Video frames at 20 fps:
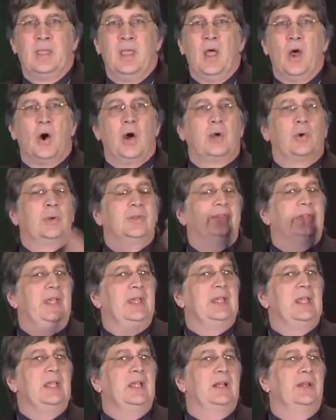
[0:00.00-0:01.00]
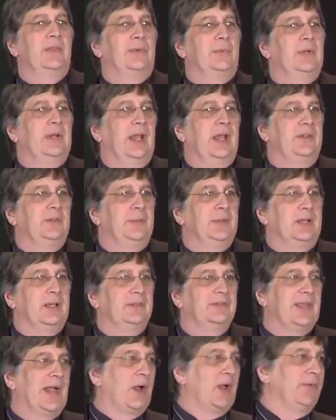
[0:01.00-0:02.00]
Or I quit taking it in 3 days
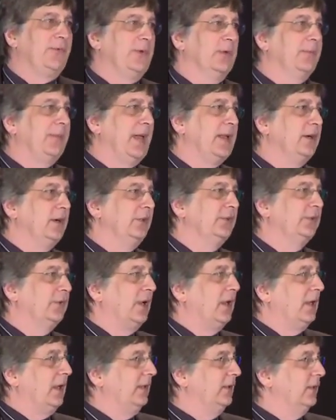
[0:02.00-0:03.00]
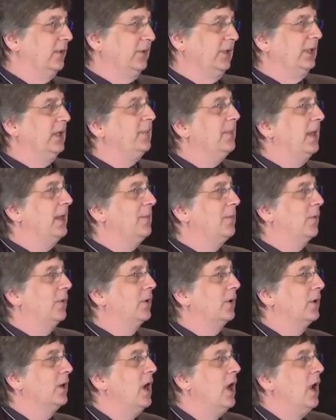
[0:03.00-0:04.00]
because now I feel better, so I don't need them
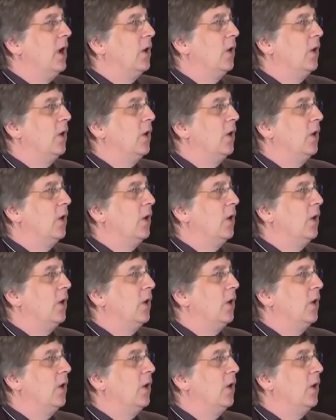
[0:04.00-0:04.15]
anymore.